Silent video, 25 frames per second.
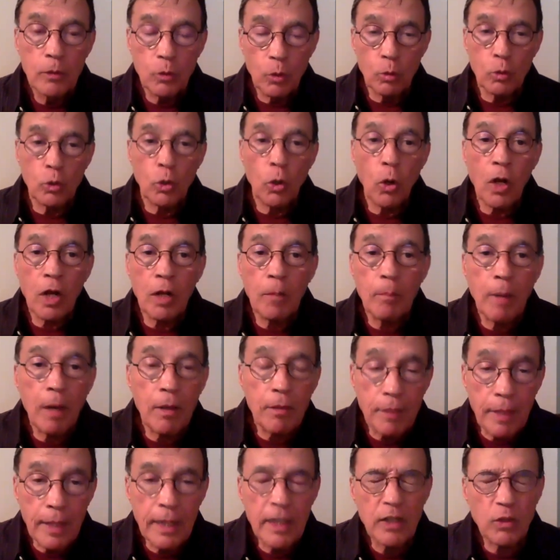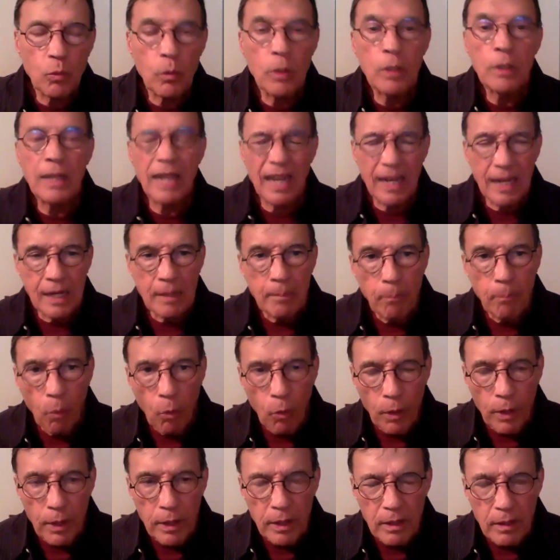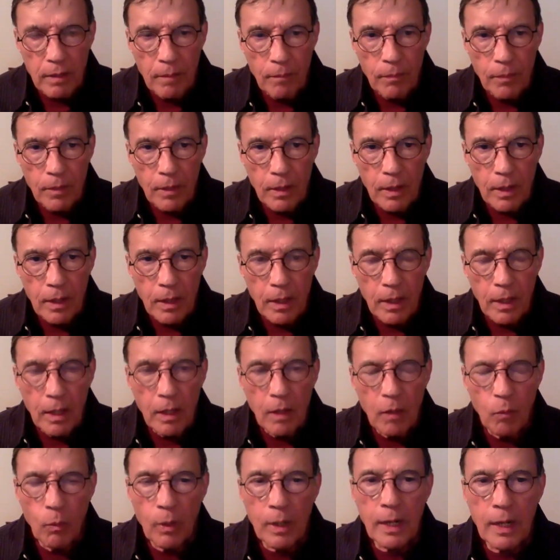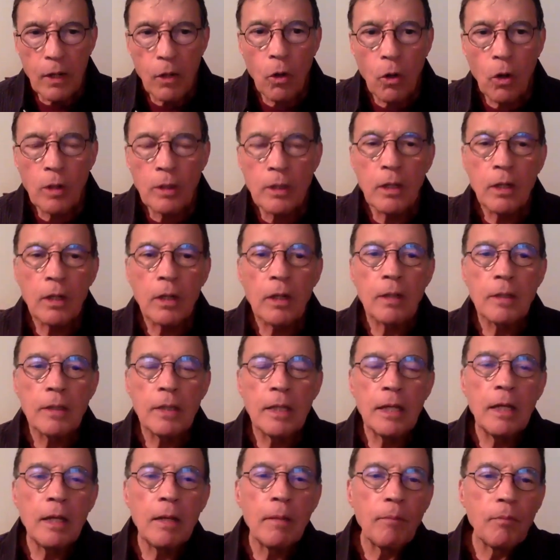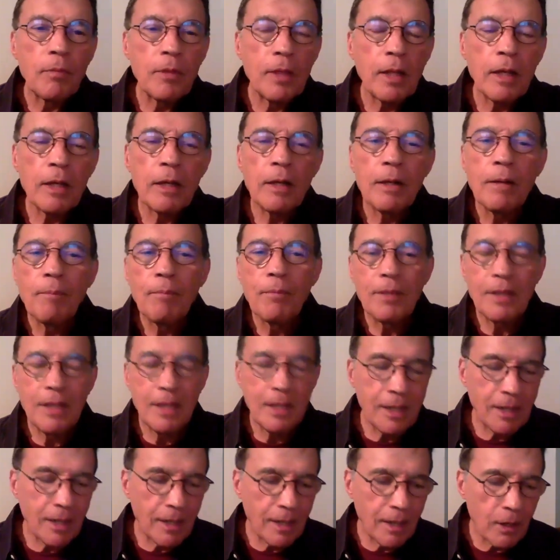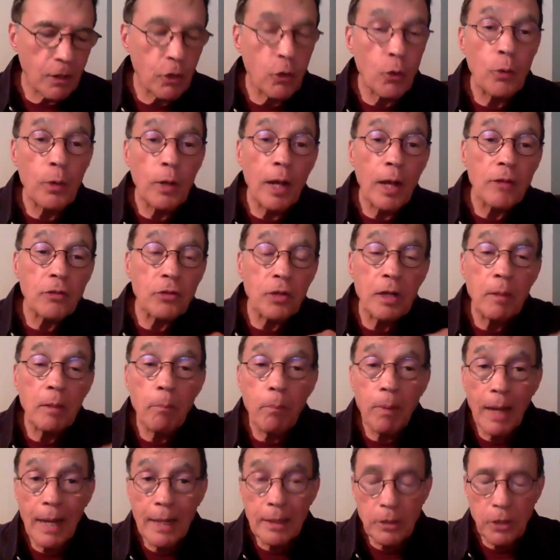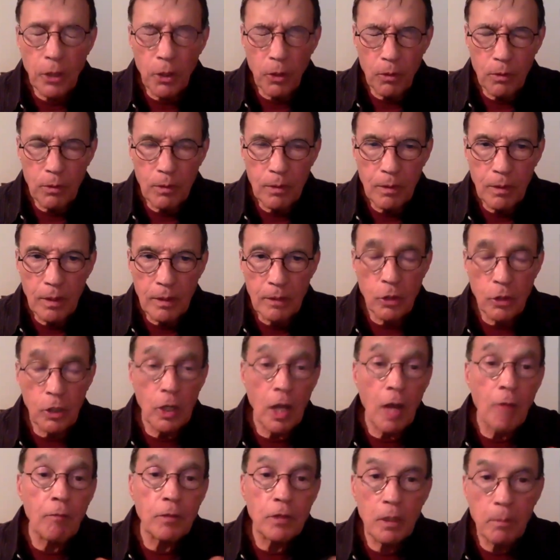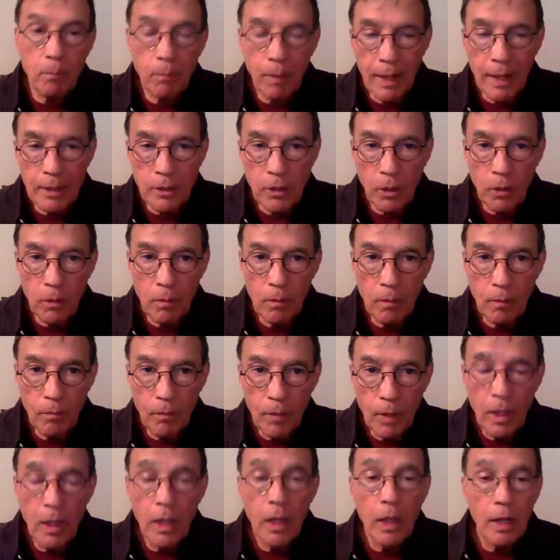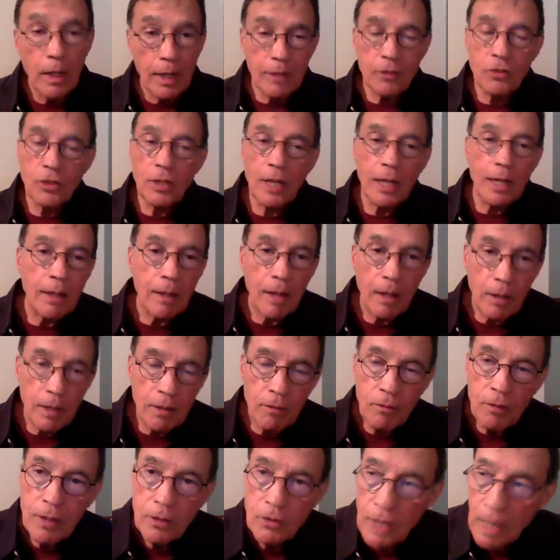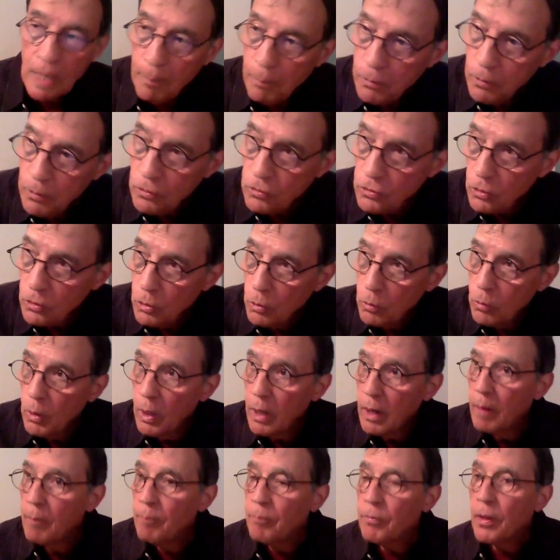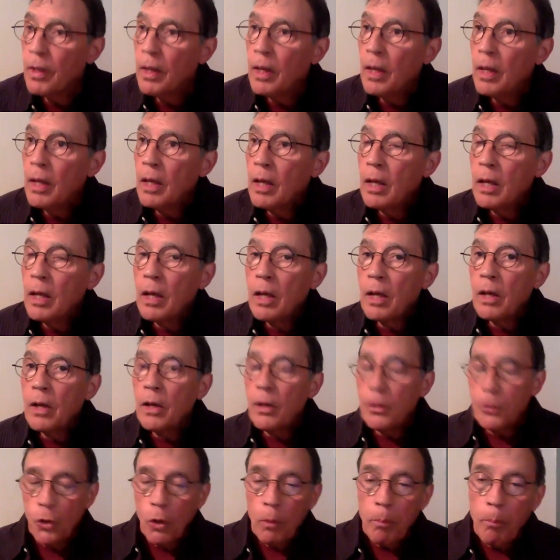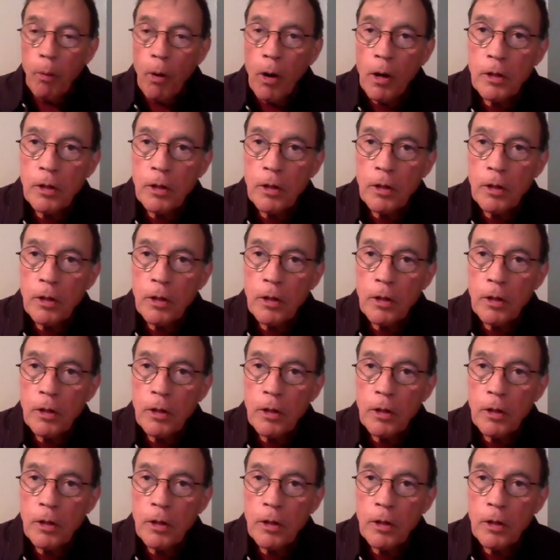to talk about things when they're getting boring. What I call the curiosity plateau, the novelty plateau. Let's say, I'll give you an example. You